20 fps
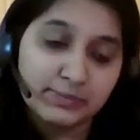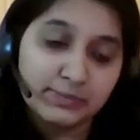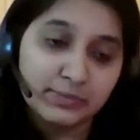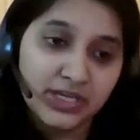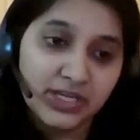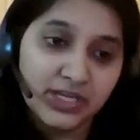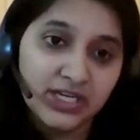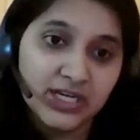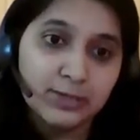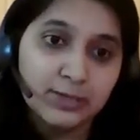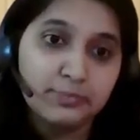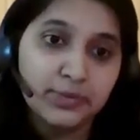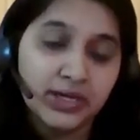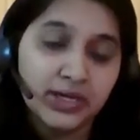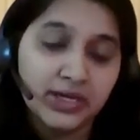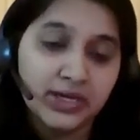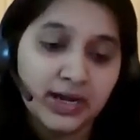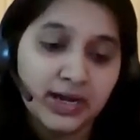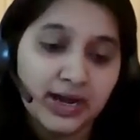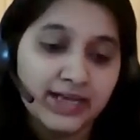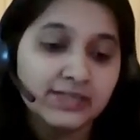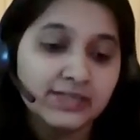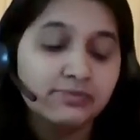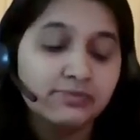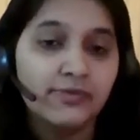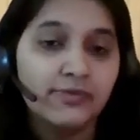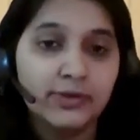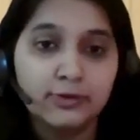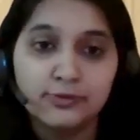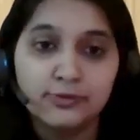class, immediate parent
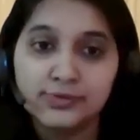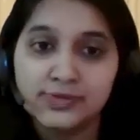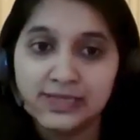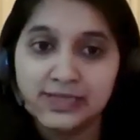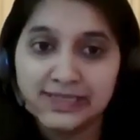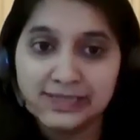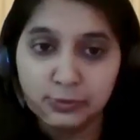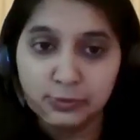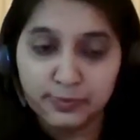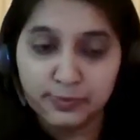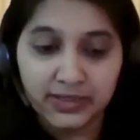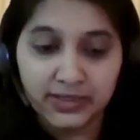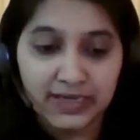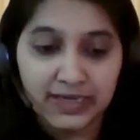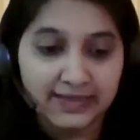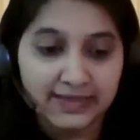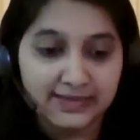class, we will use this super